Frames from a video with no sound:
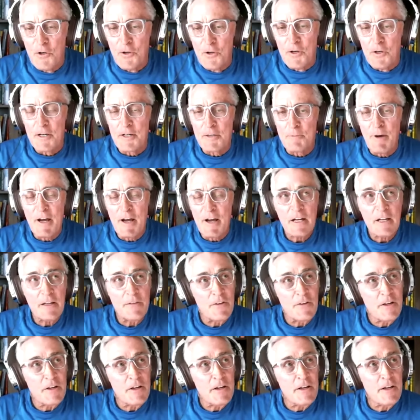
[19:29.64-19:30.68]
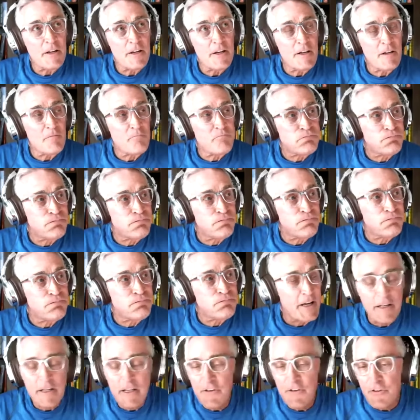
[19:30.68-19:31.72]
Uh, back in the
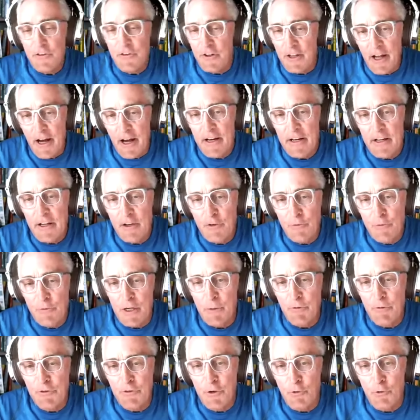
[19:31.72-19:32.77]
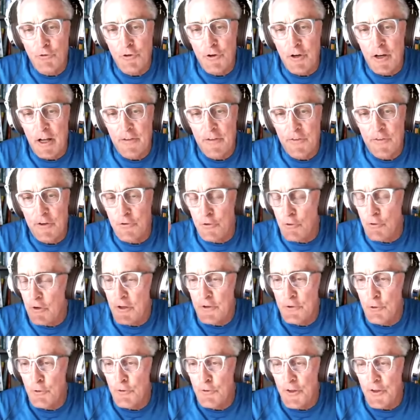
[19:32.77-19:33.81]
80s and 90s, when I was coaching athletes, early
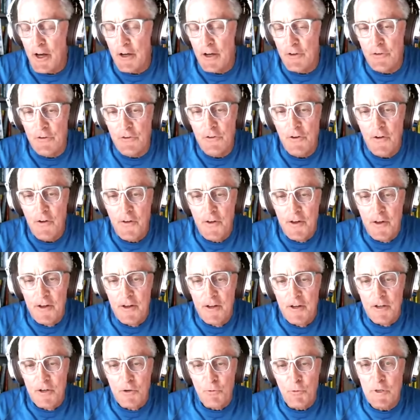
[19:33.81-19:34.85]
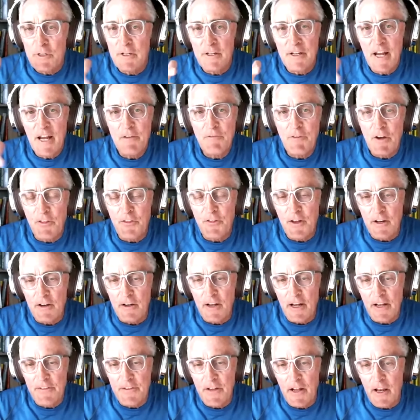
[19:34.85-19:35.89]
2000s, we didn't have anything
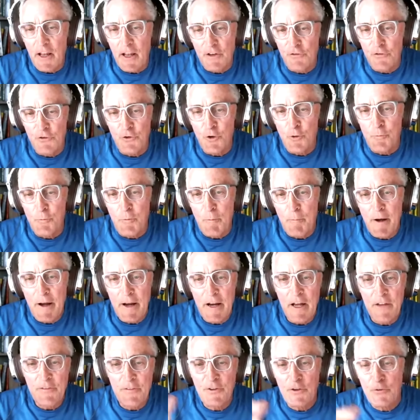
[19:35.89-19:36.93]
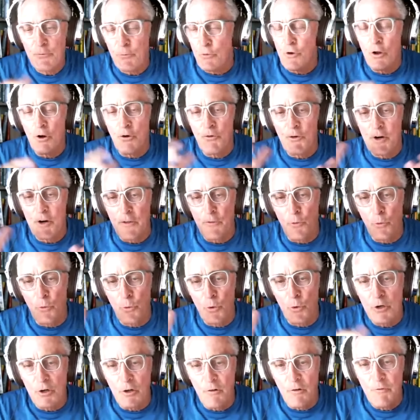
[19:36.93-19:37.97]
like that, like Zoom. And my athletes were all around the
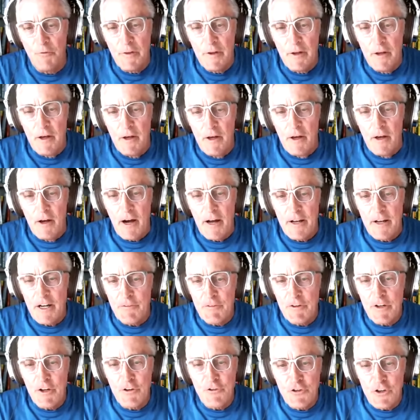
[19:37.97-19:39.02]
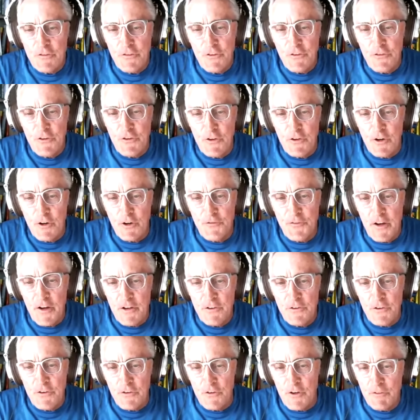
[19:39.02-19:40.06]
world. I never got a chance to see their
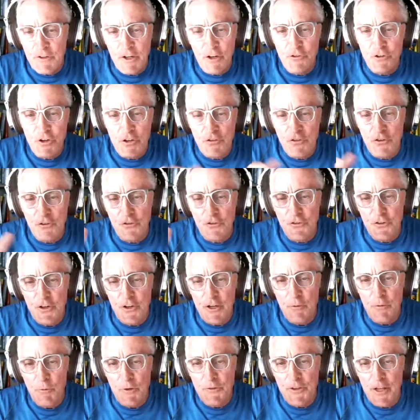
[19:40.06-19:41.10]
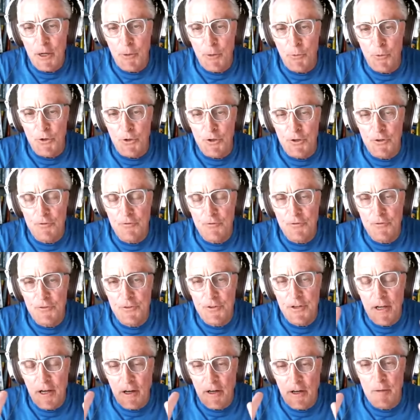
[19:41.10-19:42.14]
faces. I never got a chance to see what they were
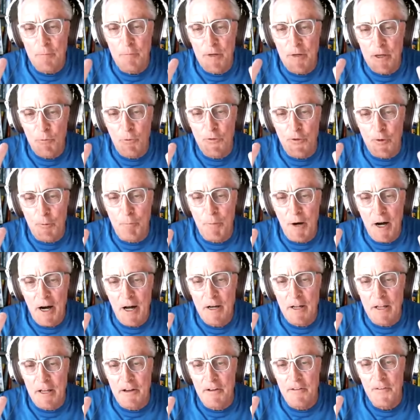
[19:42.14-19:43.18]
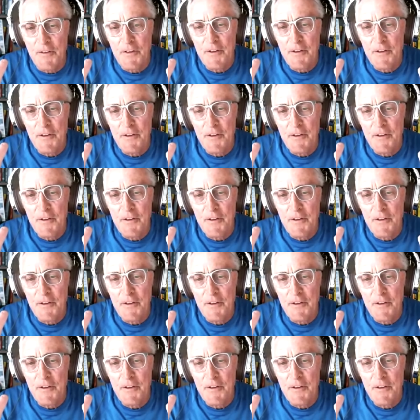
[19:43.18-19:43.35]
telling me with their body,